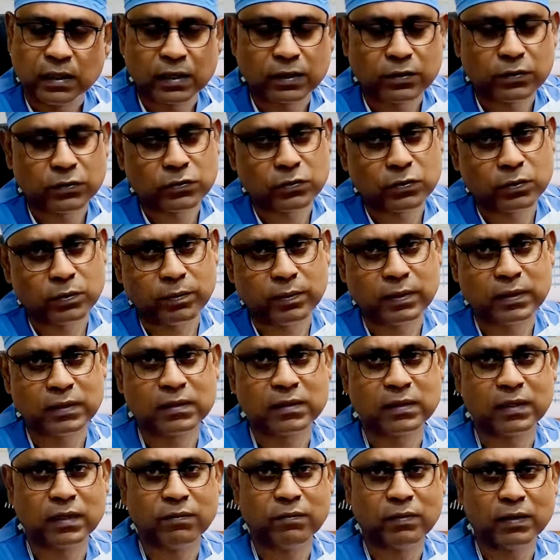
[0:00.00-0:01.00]
Thank you so
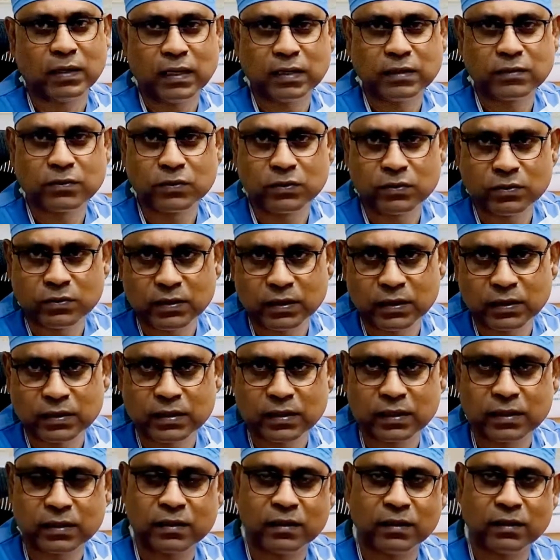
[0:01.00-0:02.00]
much. Have a nice, good day.
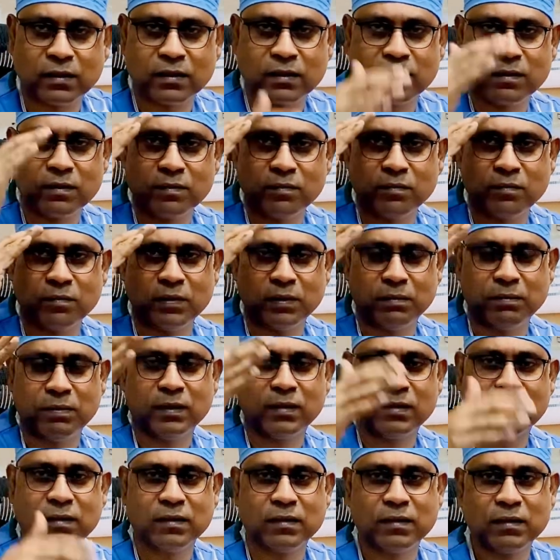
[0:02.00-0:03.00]
Take care.
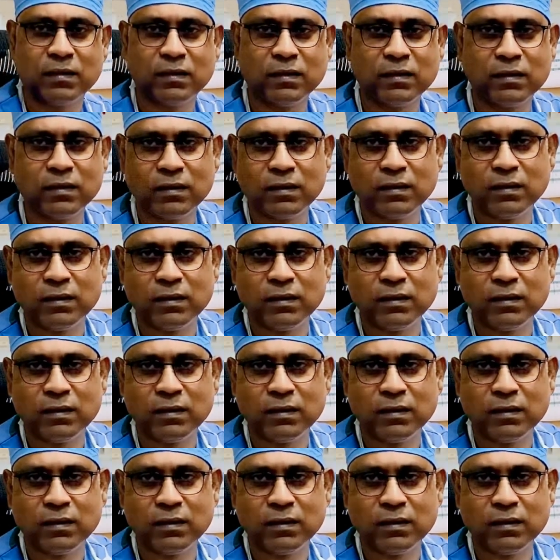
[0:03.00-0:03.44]
Bye-bye.